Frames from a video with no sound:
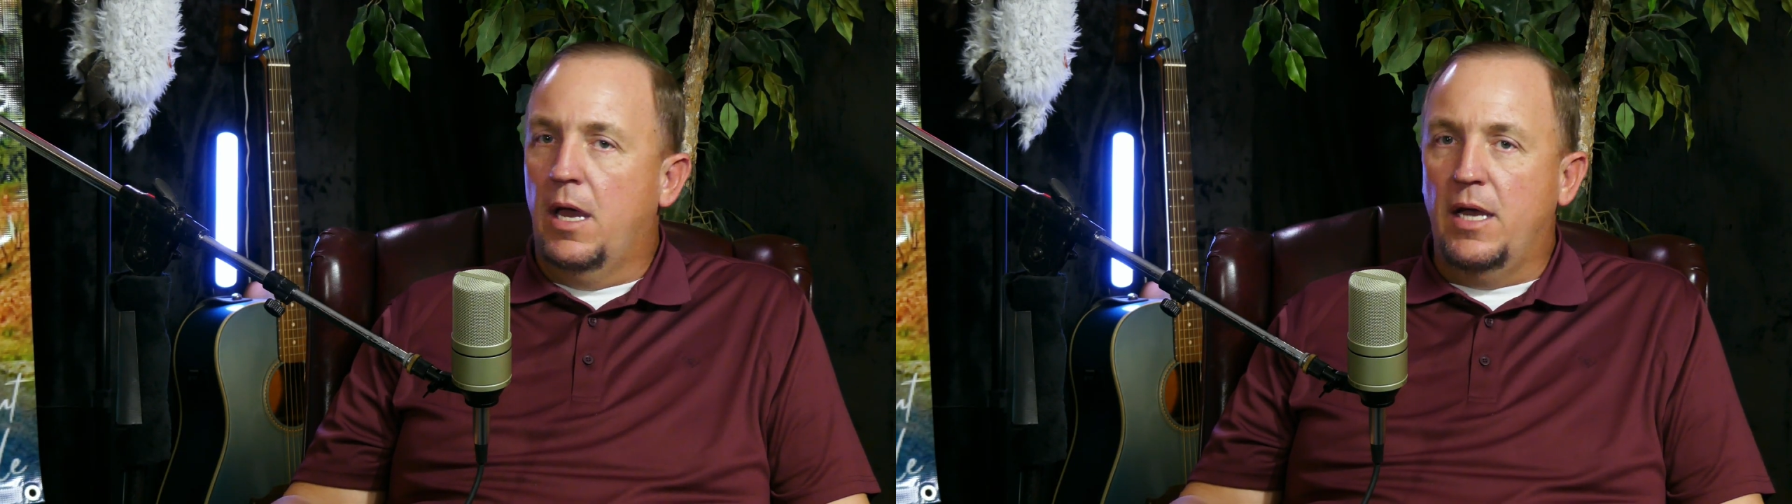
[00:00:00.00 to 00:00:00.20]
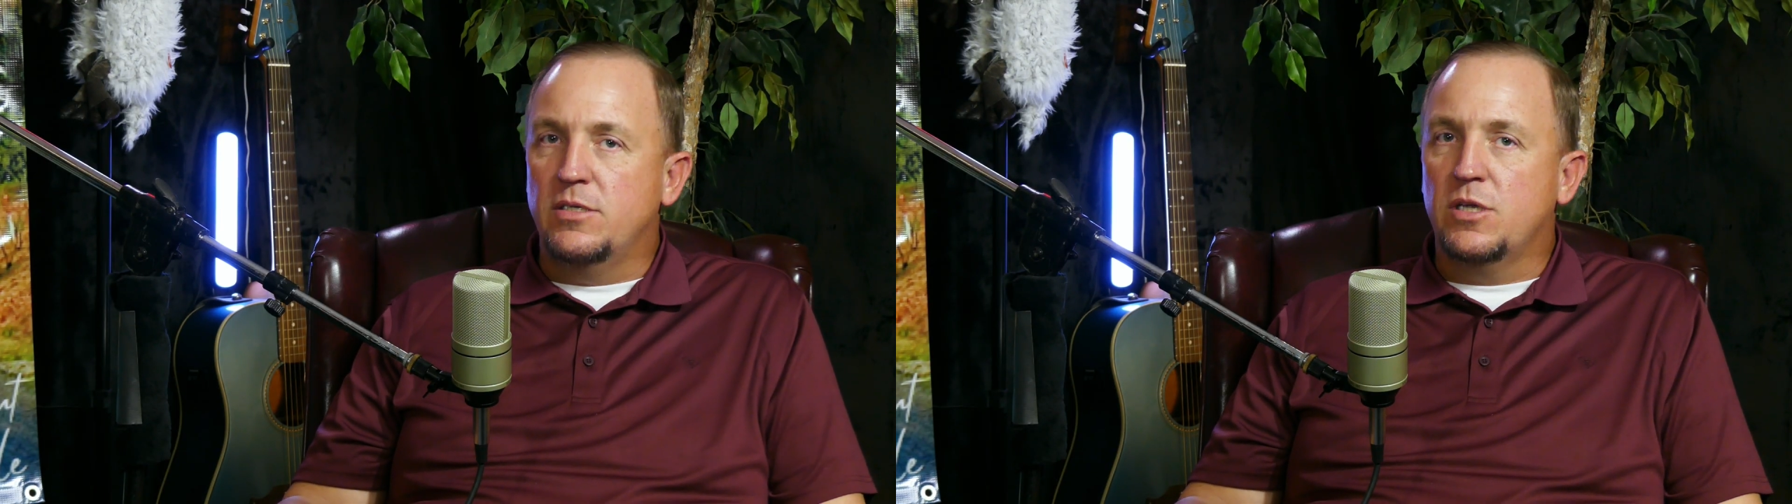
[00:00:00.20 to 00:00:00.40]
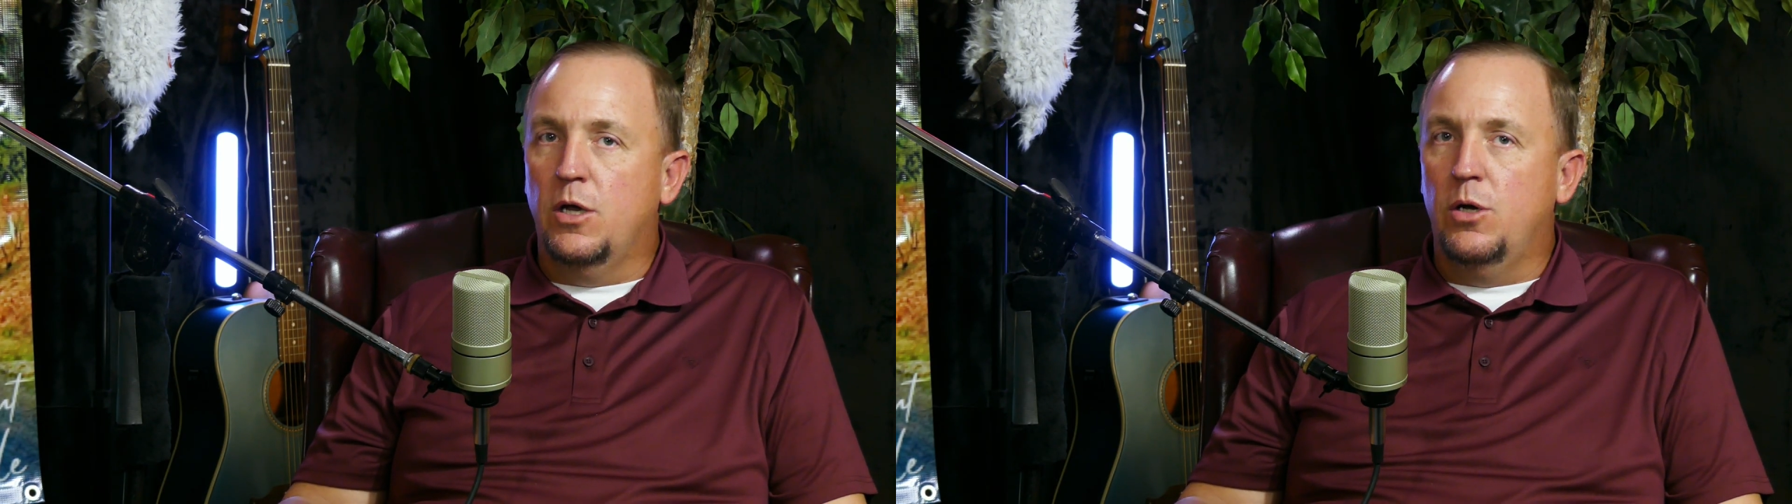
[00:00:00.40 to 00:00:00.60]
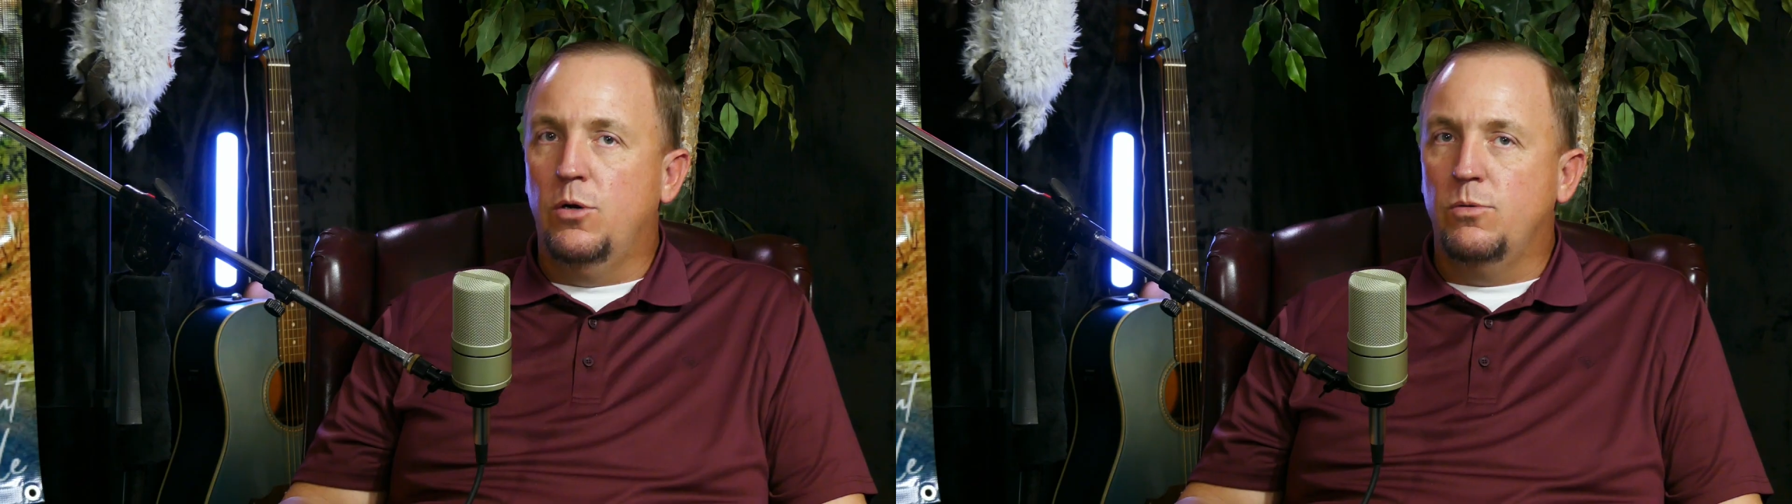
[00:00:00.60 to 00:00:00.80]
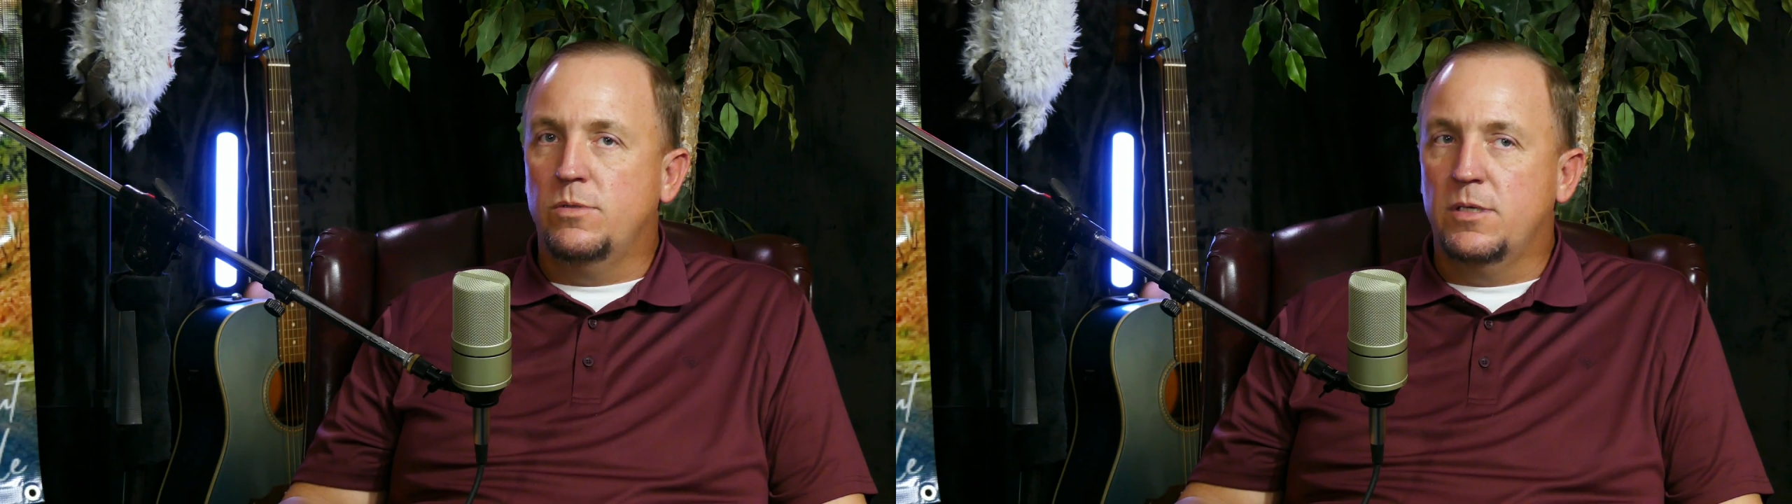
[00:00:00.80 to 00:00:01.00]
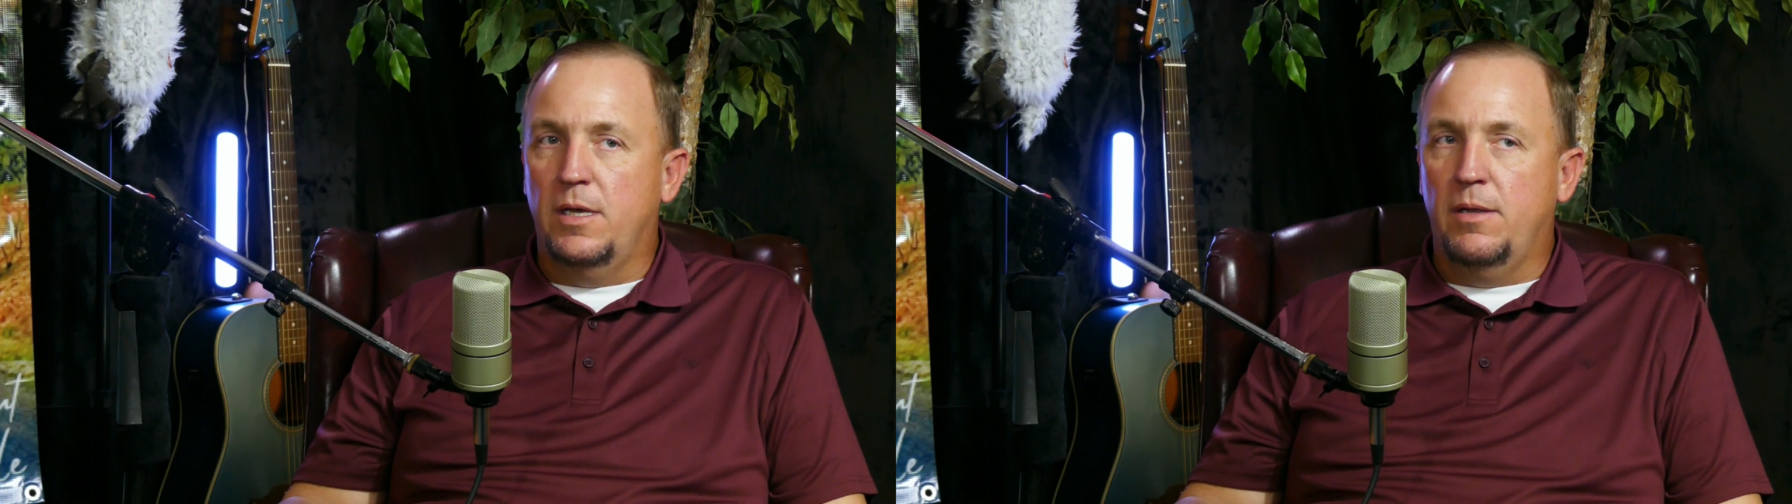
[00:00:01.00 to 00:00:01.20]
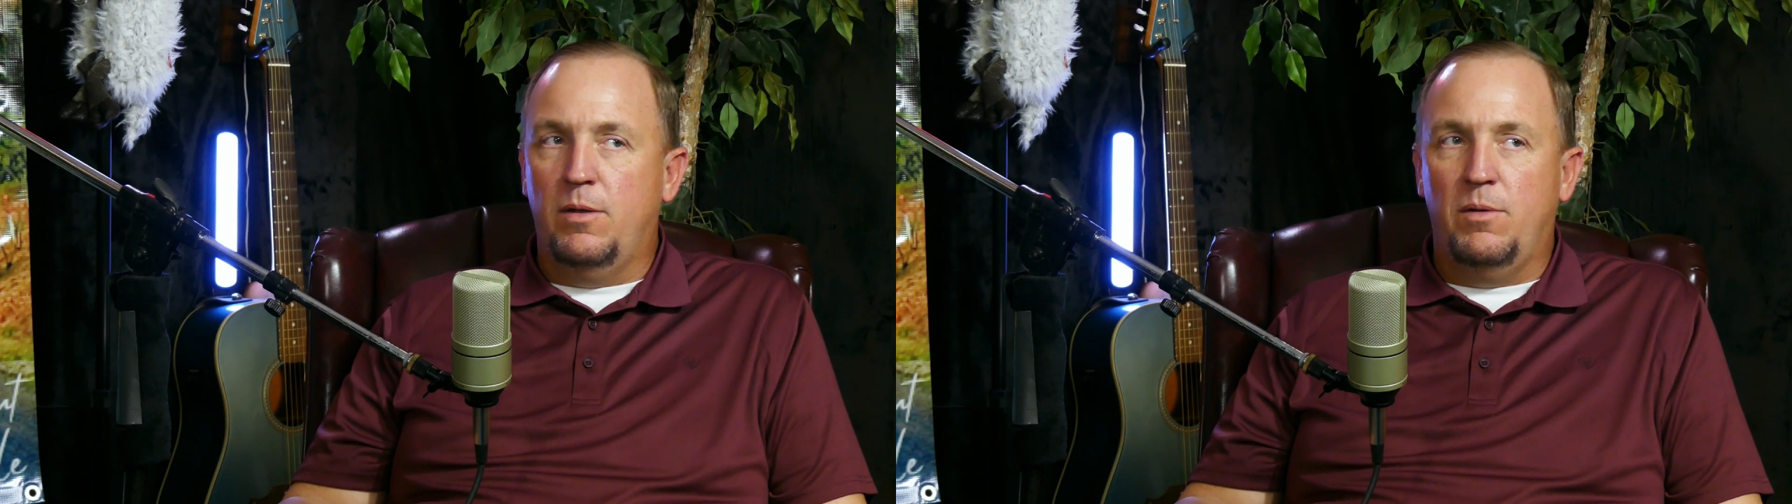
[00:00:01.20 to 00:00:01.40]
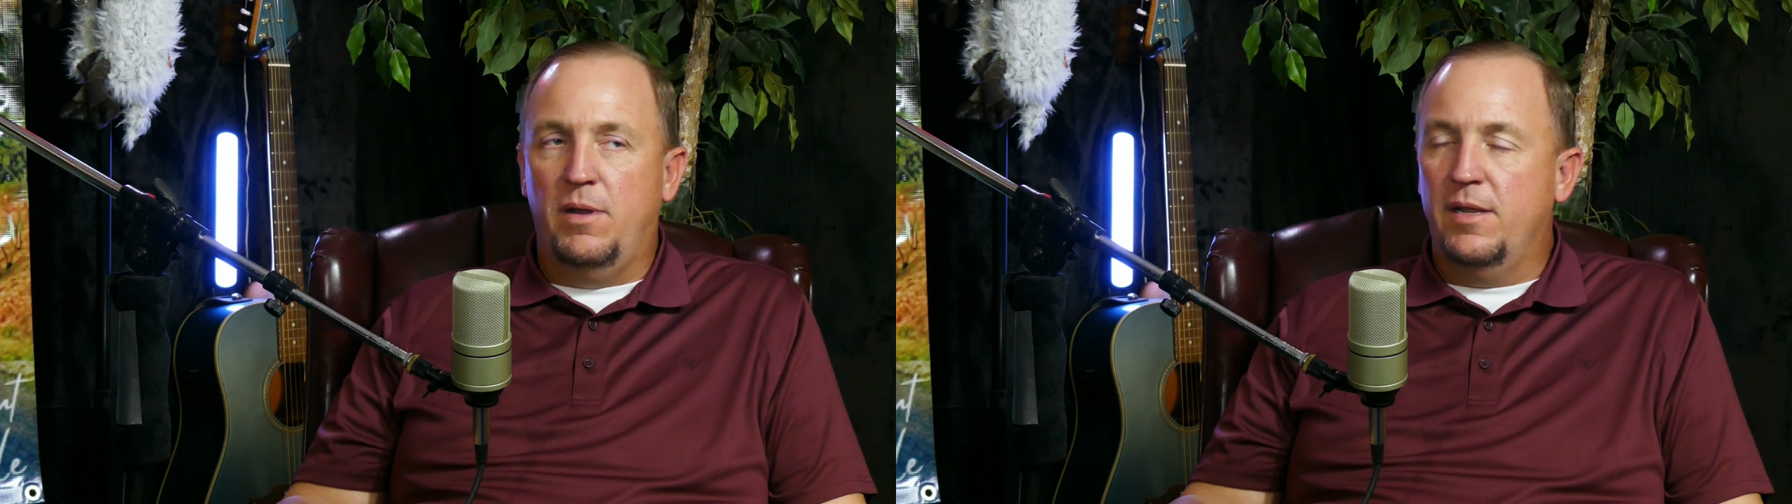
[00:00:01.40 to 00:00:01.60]
And so,
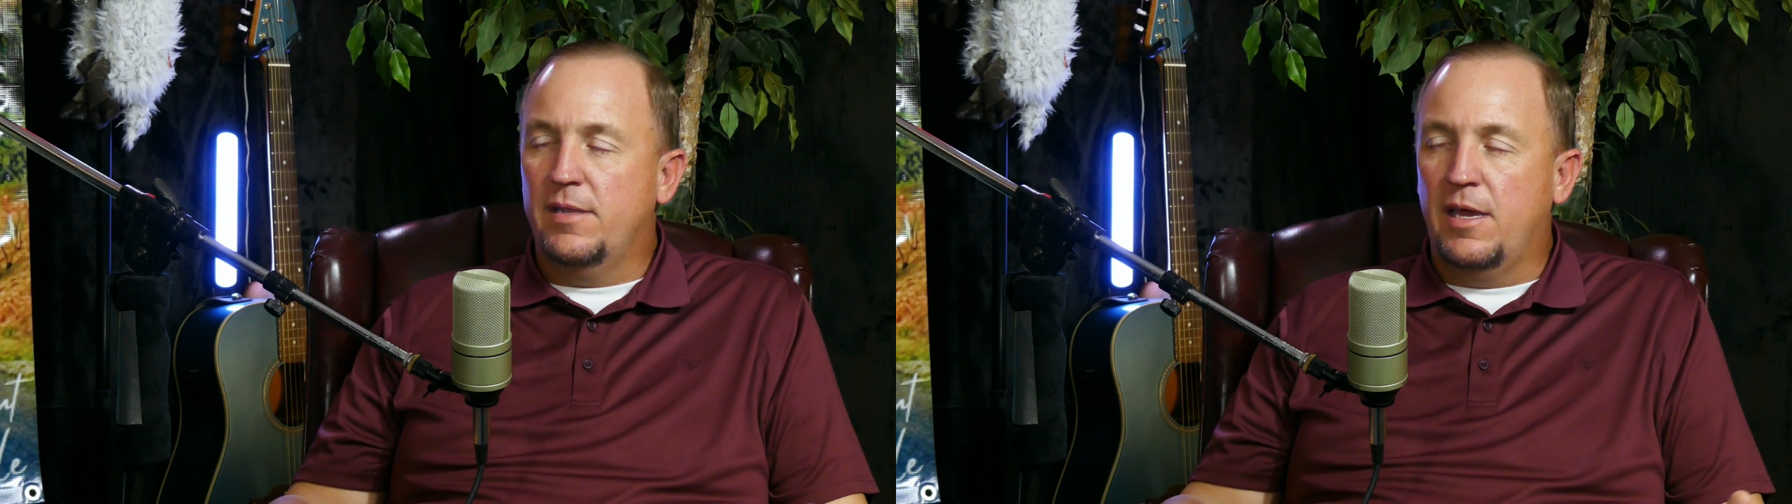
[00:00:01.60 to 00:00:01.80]
and anything